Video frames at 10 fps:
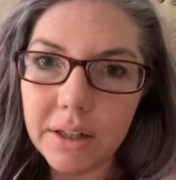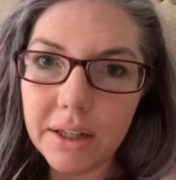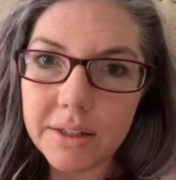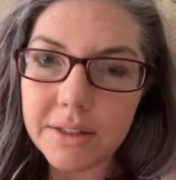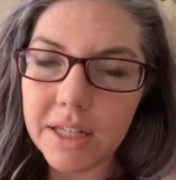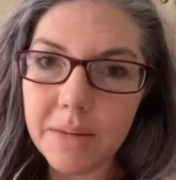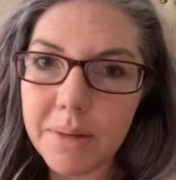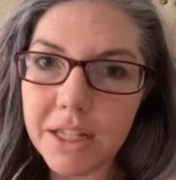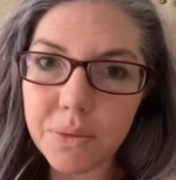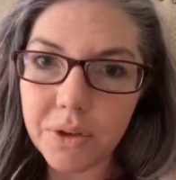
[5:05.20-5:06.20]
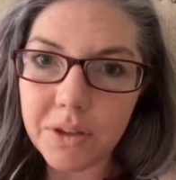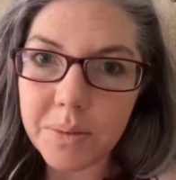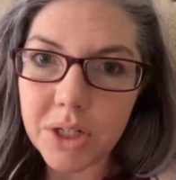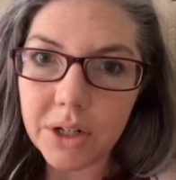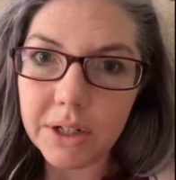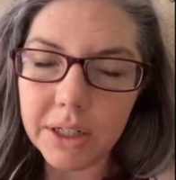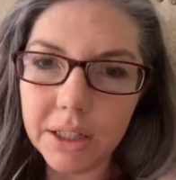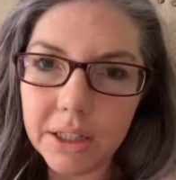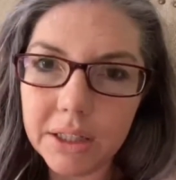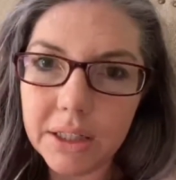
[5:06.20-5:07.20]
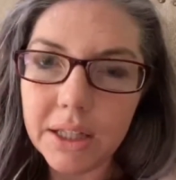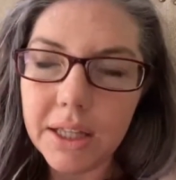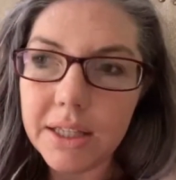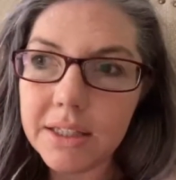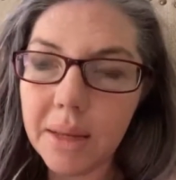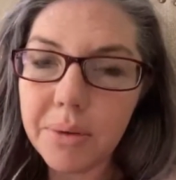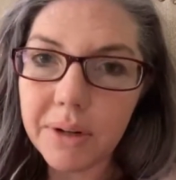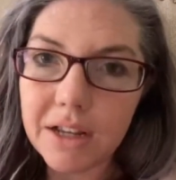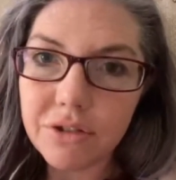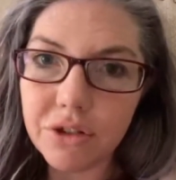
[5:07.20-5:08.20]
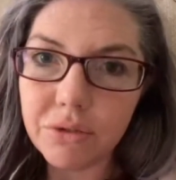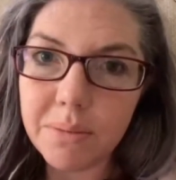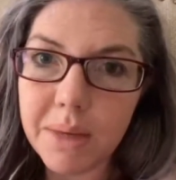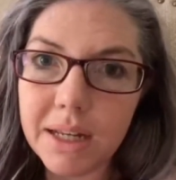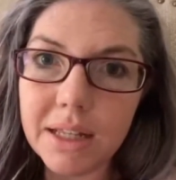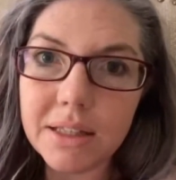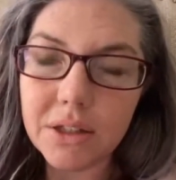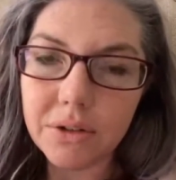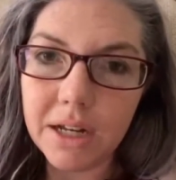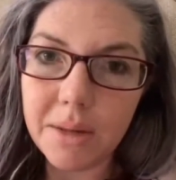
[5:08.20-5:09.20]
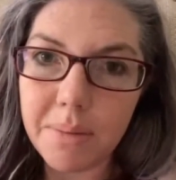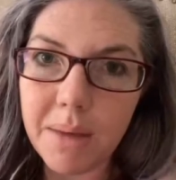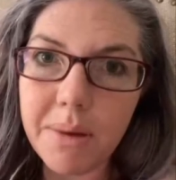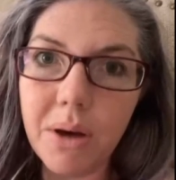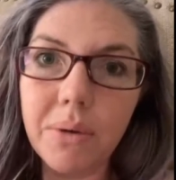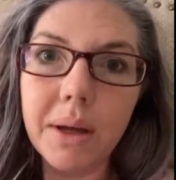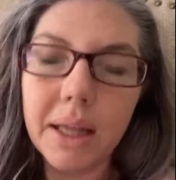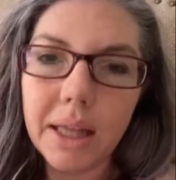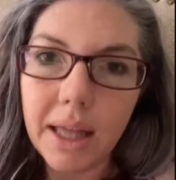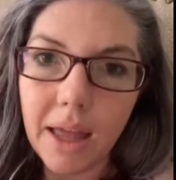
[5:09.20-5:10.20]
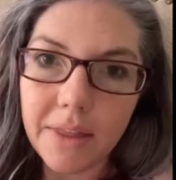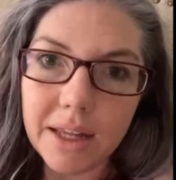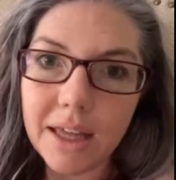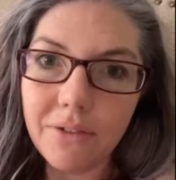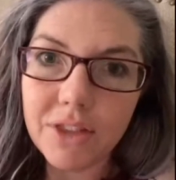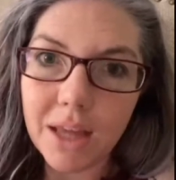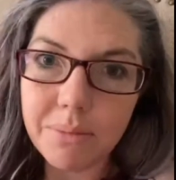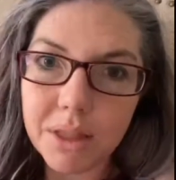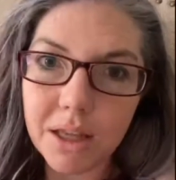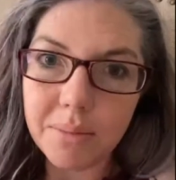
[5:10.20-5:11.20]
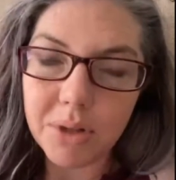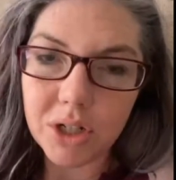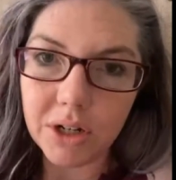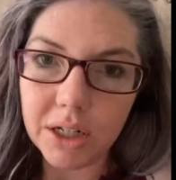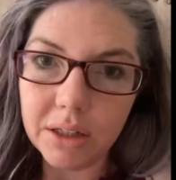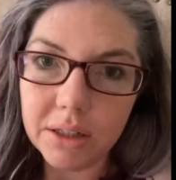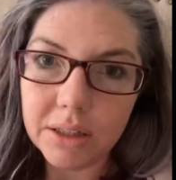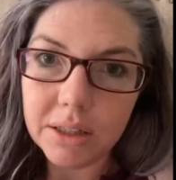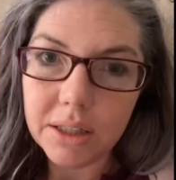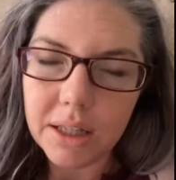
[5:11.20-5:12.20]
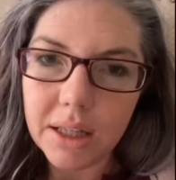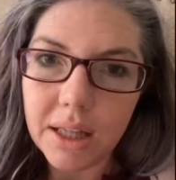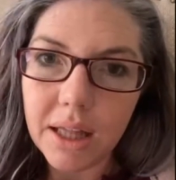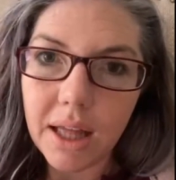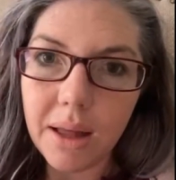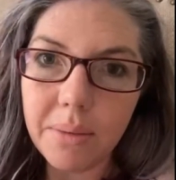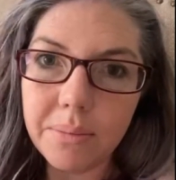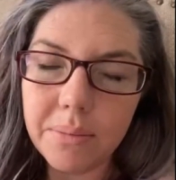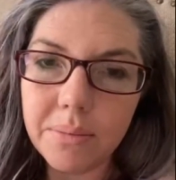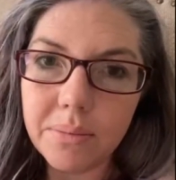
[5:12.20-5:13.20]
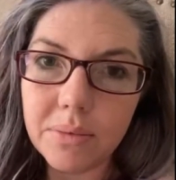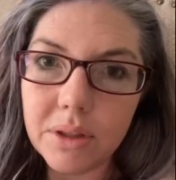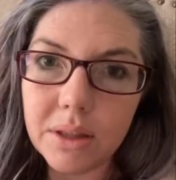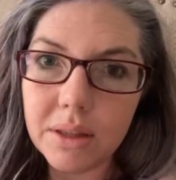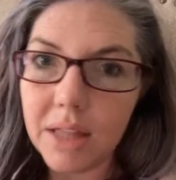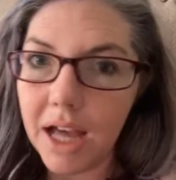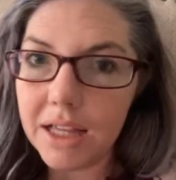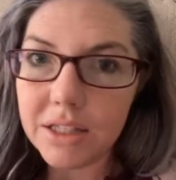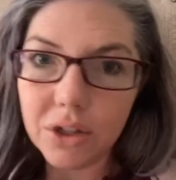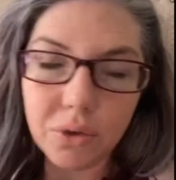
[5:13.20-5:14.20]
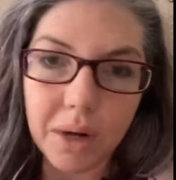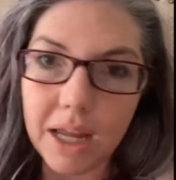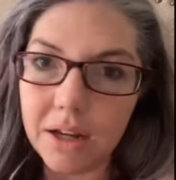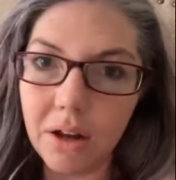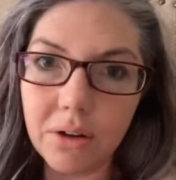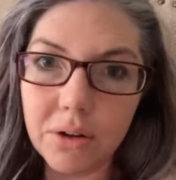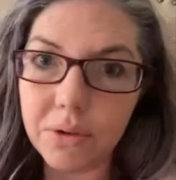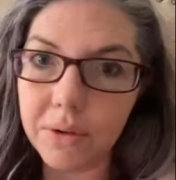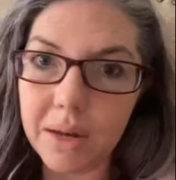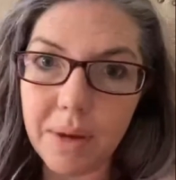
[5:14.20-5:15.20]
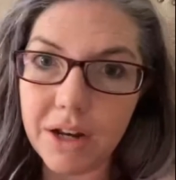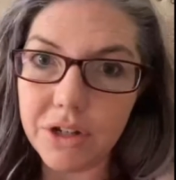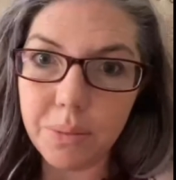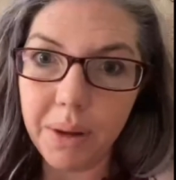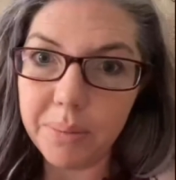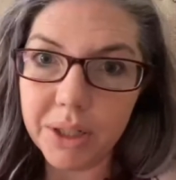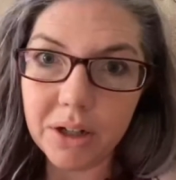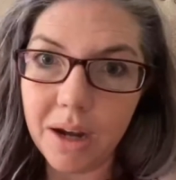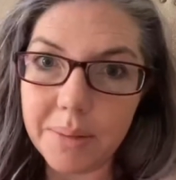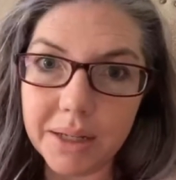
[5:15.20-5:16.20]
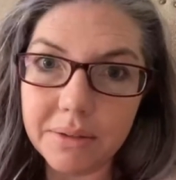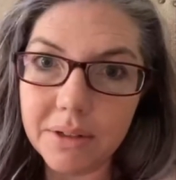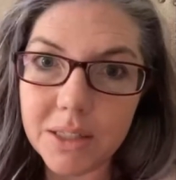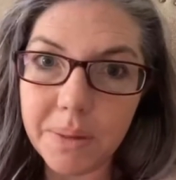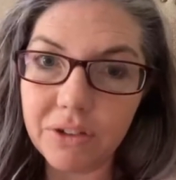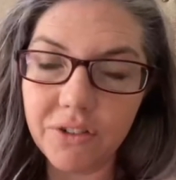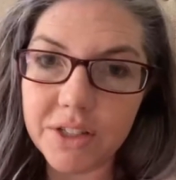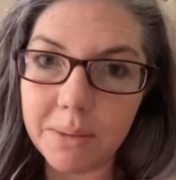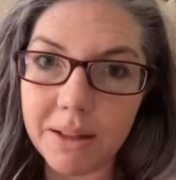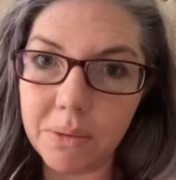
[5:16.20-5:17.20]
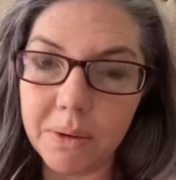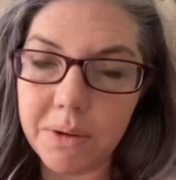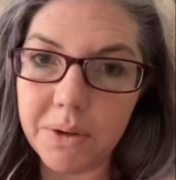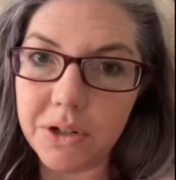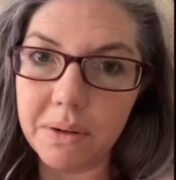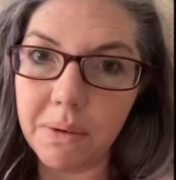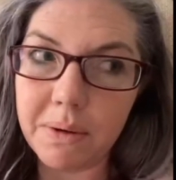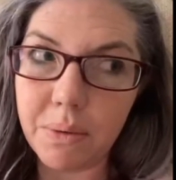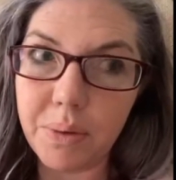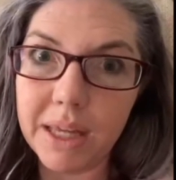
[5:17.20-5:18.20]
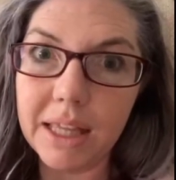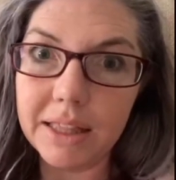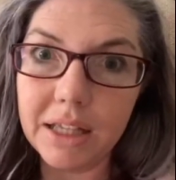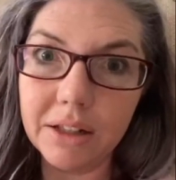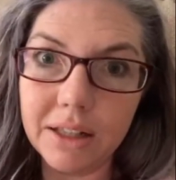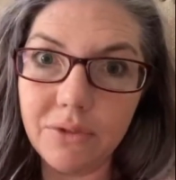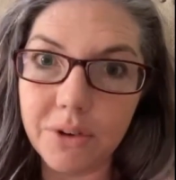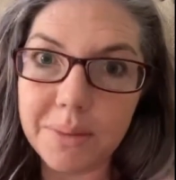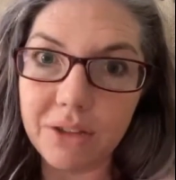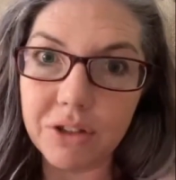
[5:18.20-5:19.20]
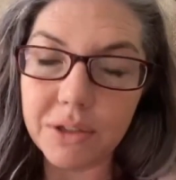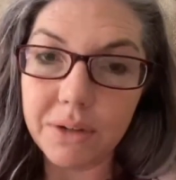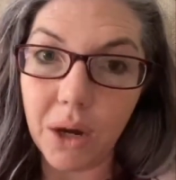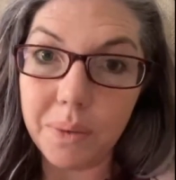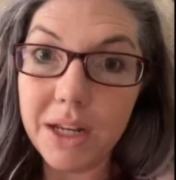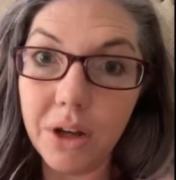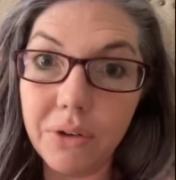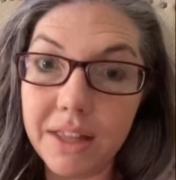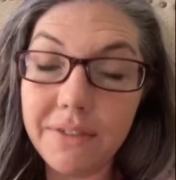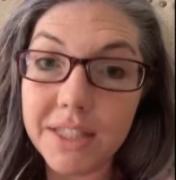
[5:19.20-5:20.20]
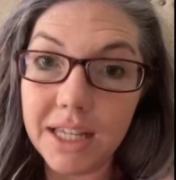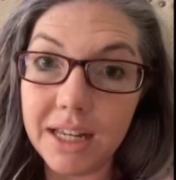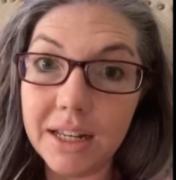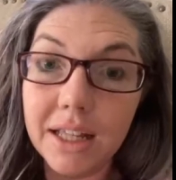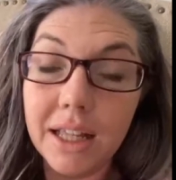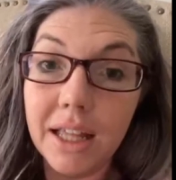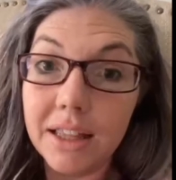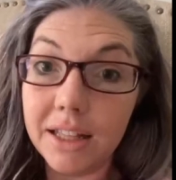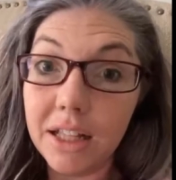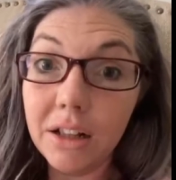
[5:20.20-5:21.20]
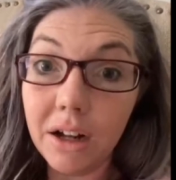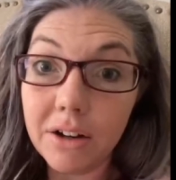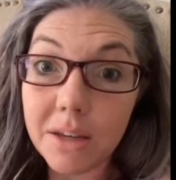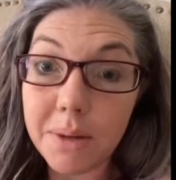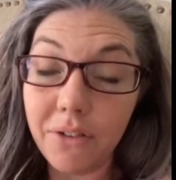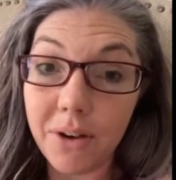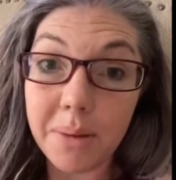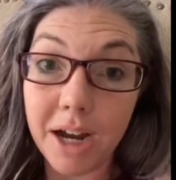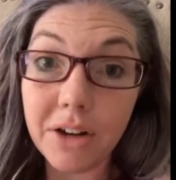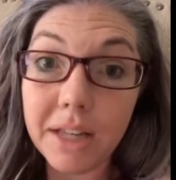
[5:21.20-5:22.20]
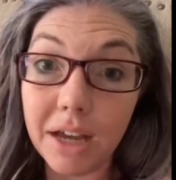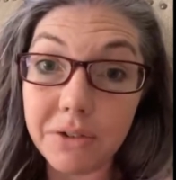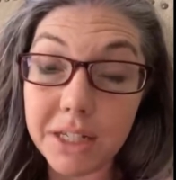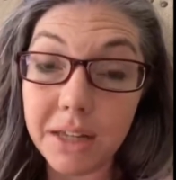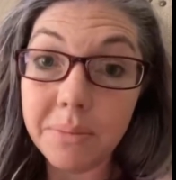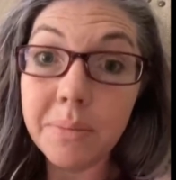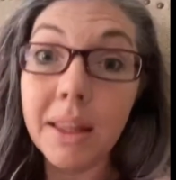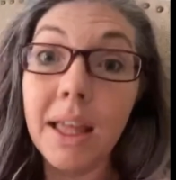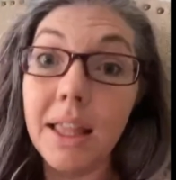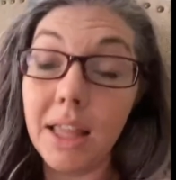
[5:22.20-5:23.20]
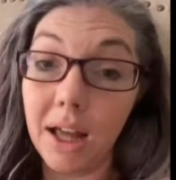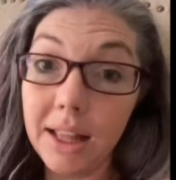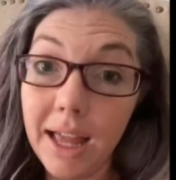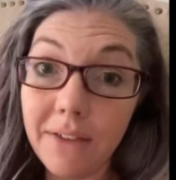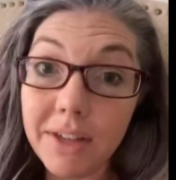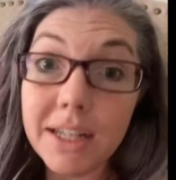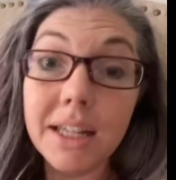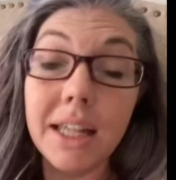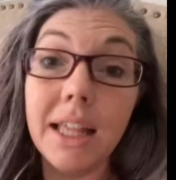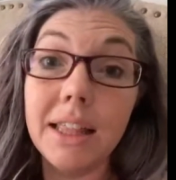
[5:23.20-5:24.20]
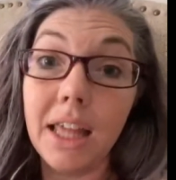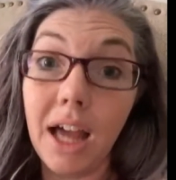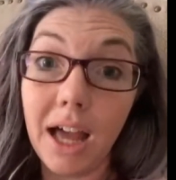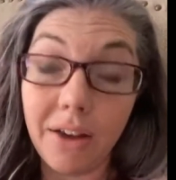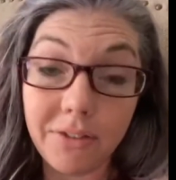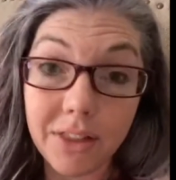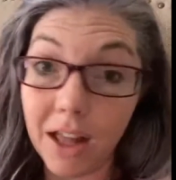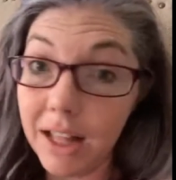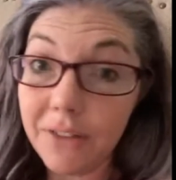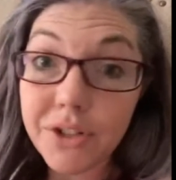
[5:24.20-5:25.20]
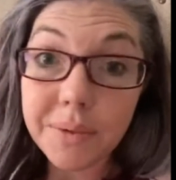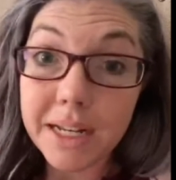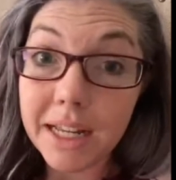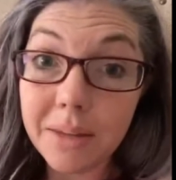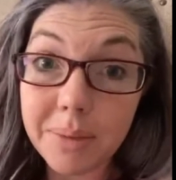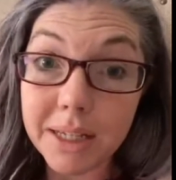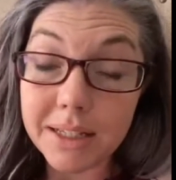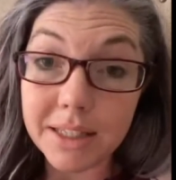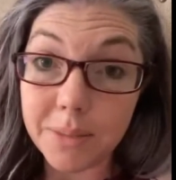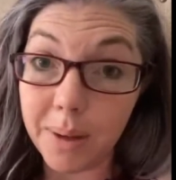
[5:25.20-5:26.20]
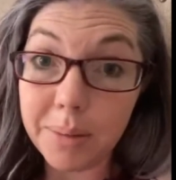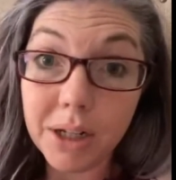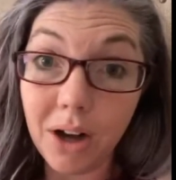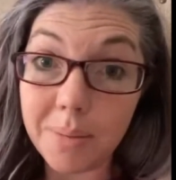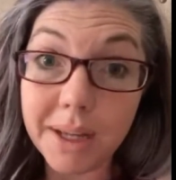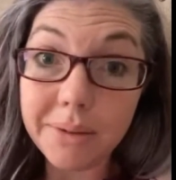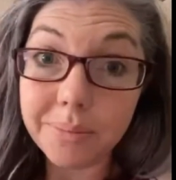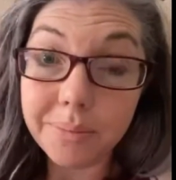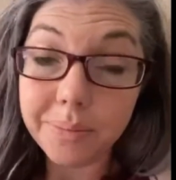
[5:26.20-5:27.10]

is 10 minutes worth of material, summarize your 3 minutes, create a memo, and then give them the material. That is a great way to do public comment, especially for something like what we were doing, where we were bringing legal information. So now we know they've seen the legal argument from Iron County. They all have it. They all have to read it because it's public comment.